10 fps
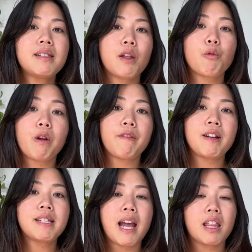the
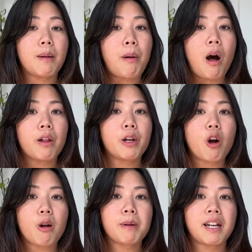rivets, and the
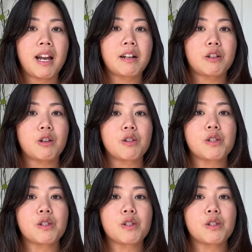polycarb connectors,